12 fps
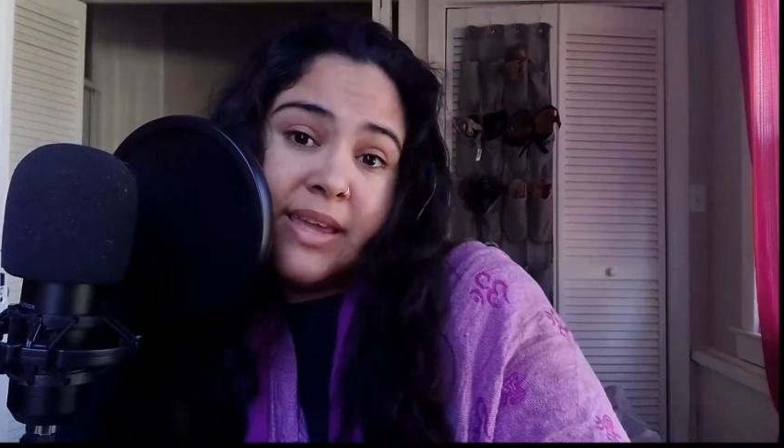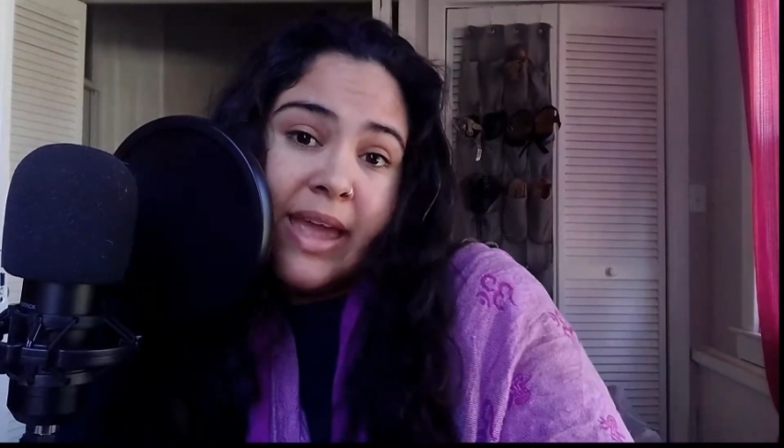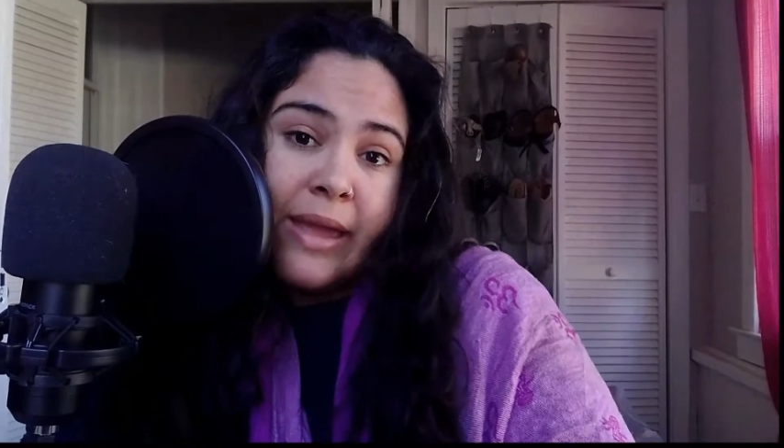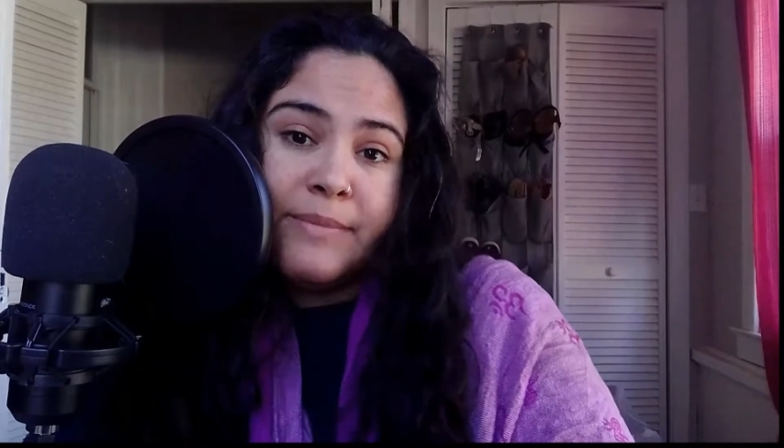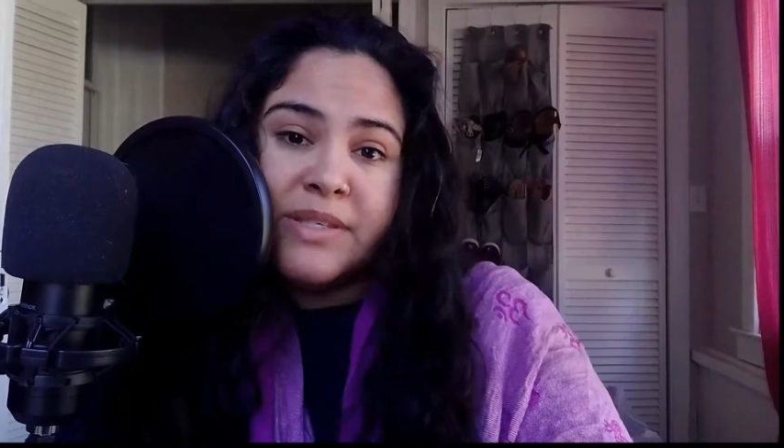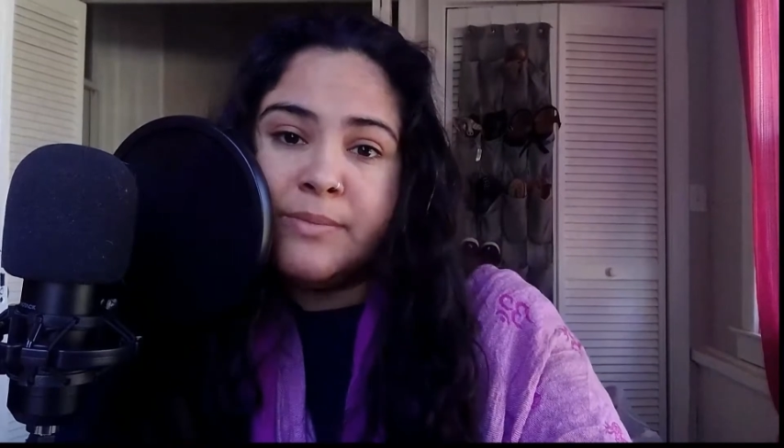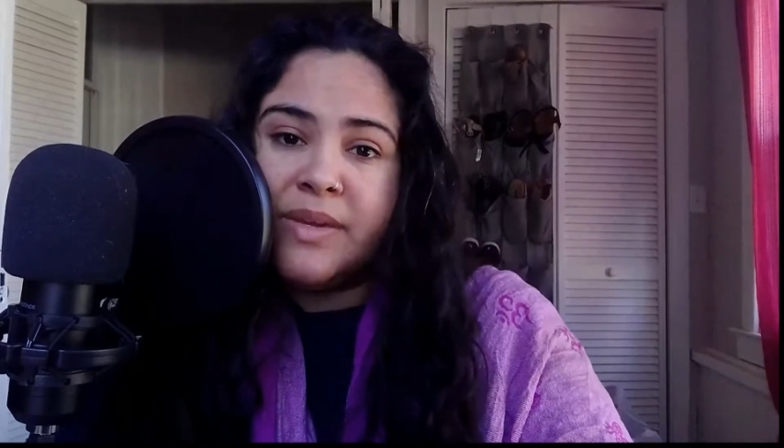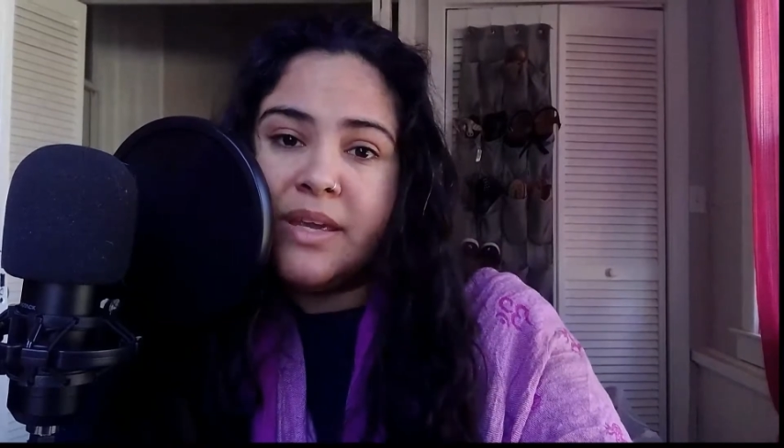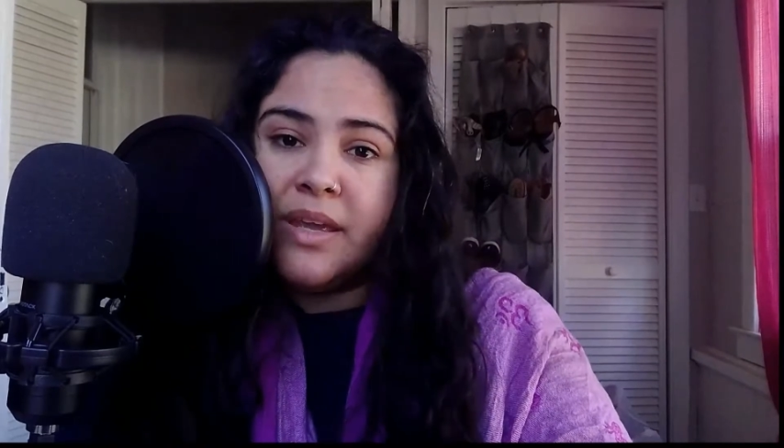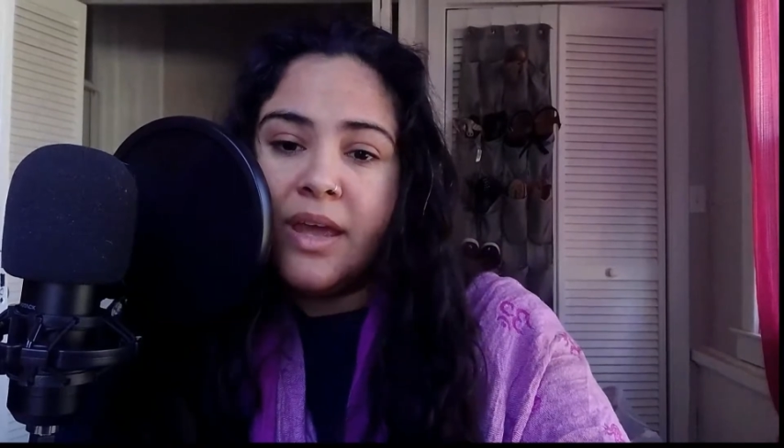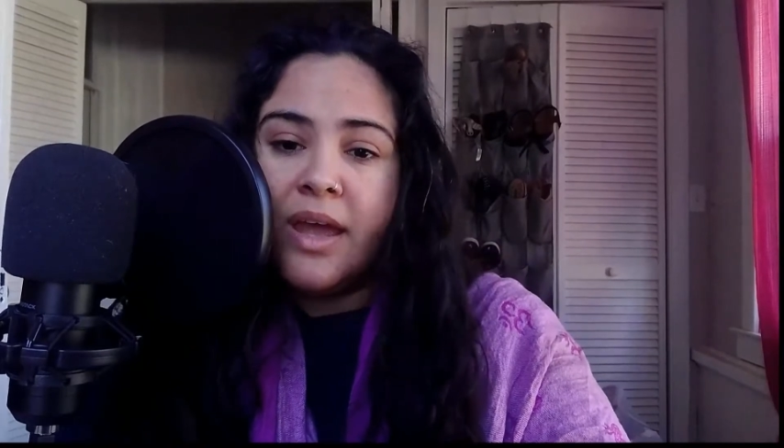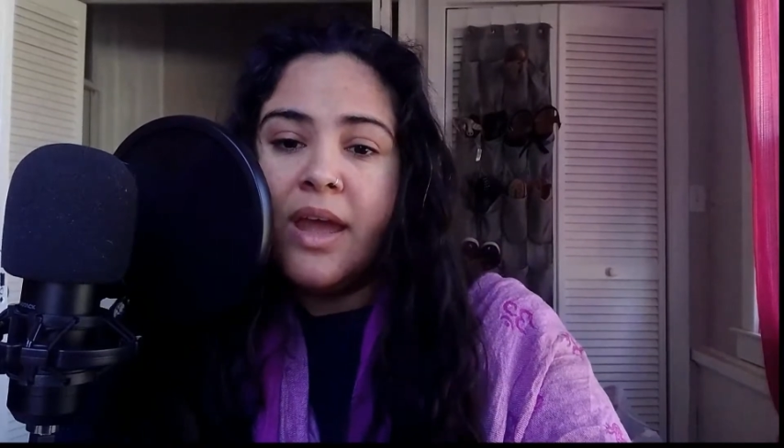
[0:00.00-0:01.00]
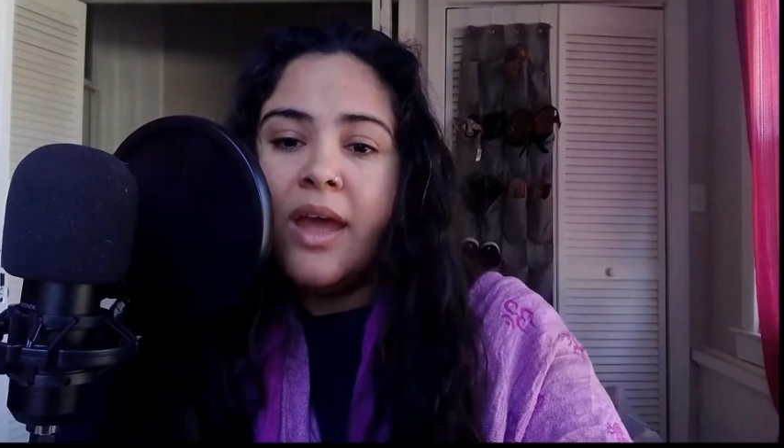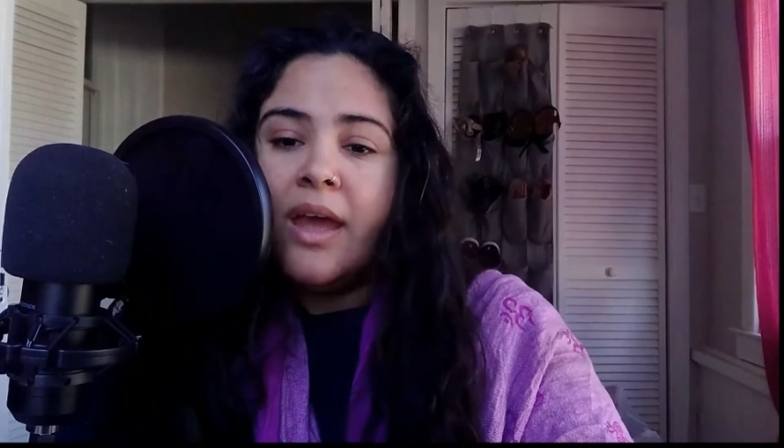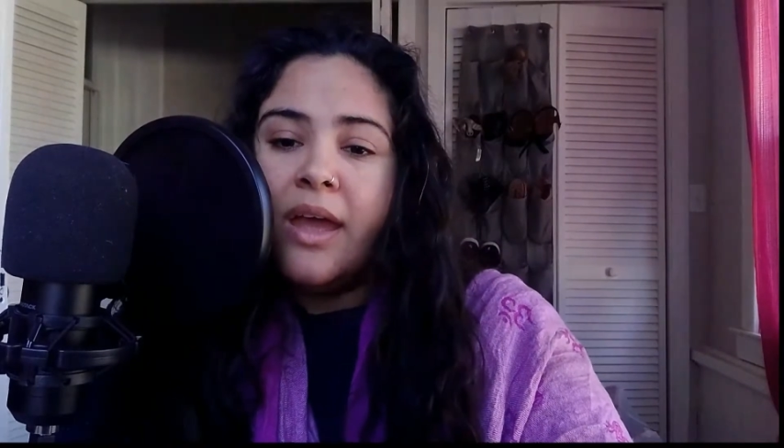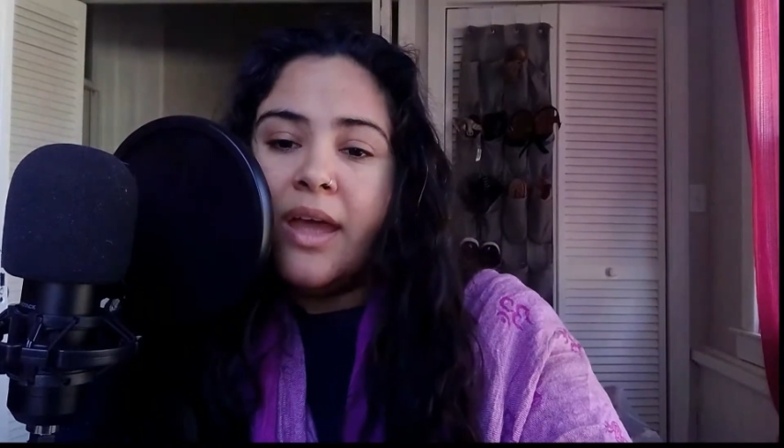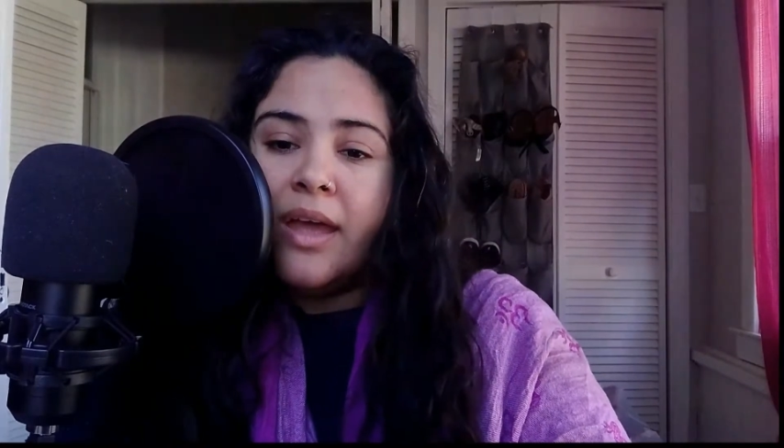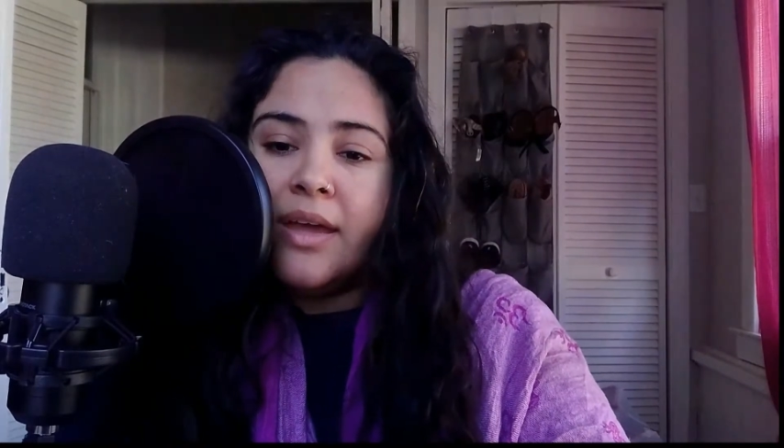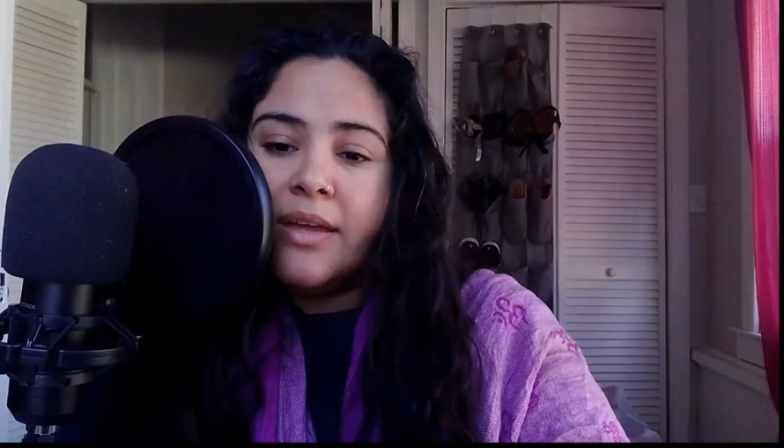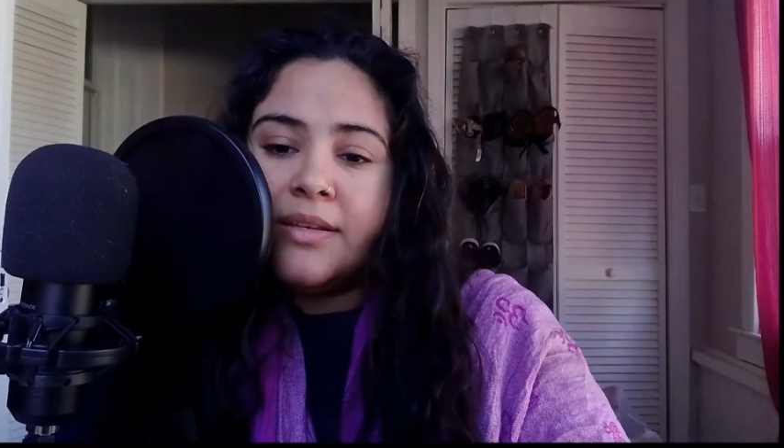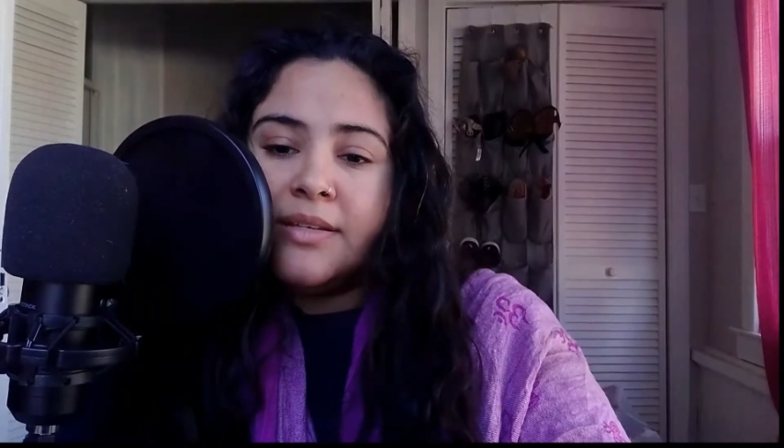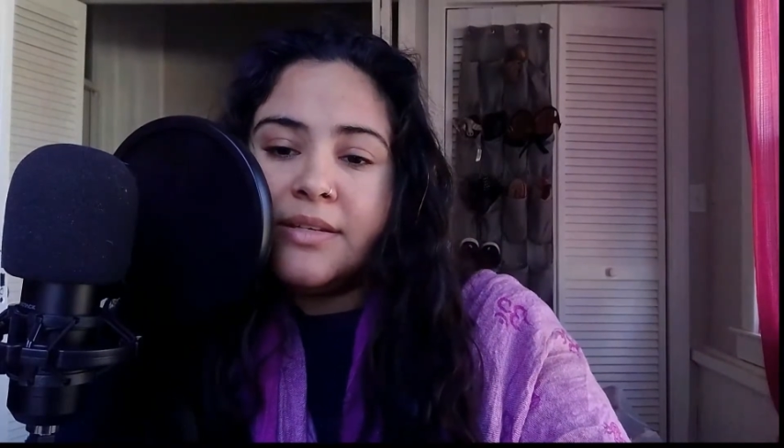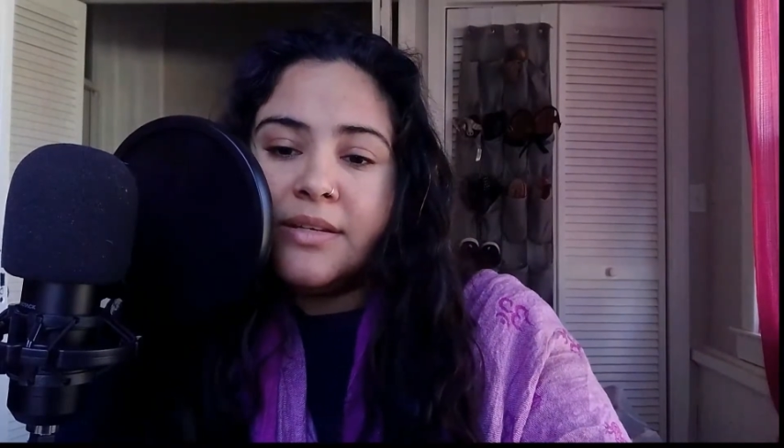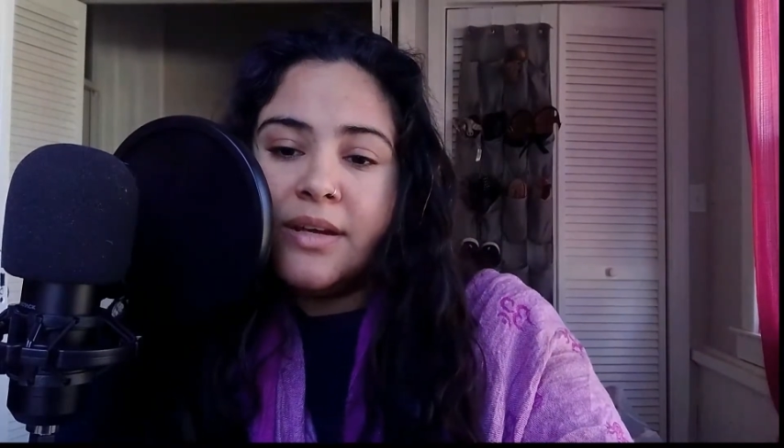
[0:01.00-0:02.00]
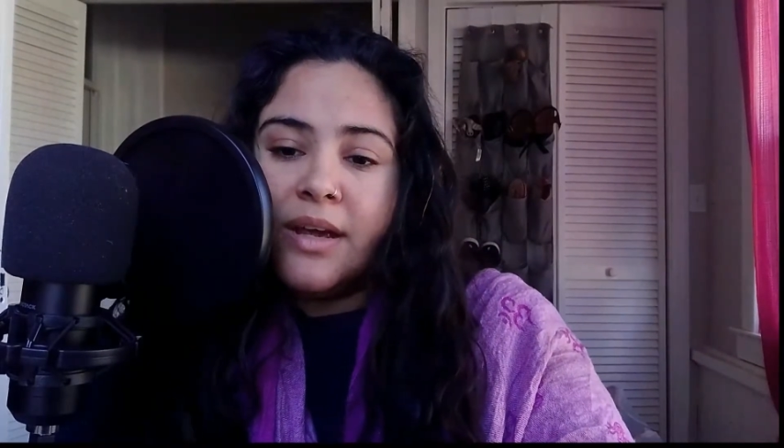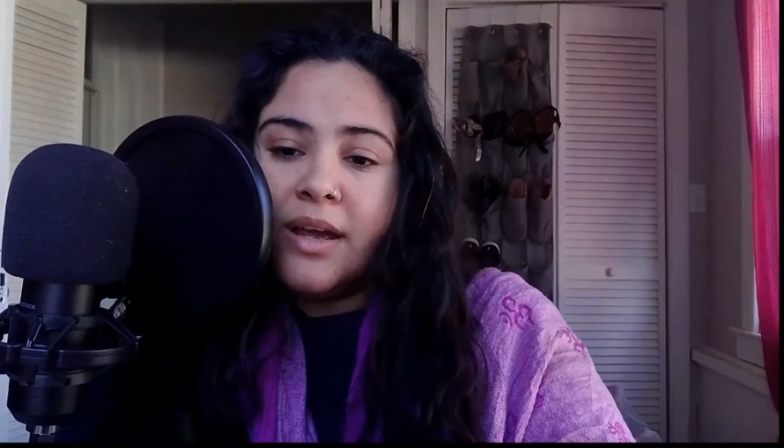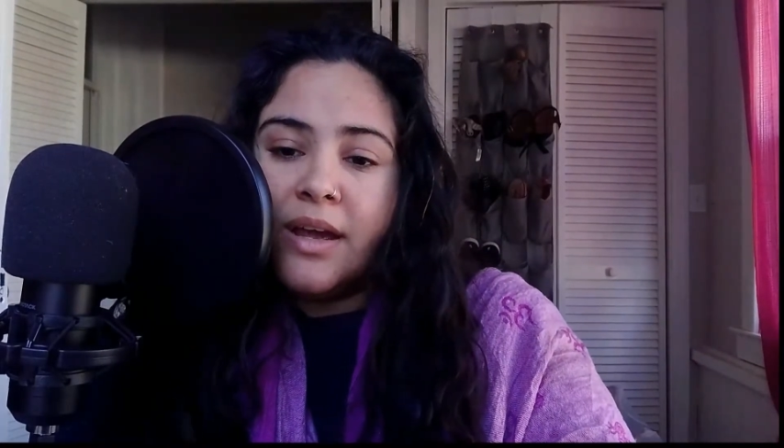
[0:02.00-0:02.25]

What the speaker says: they came to me. And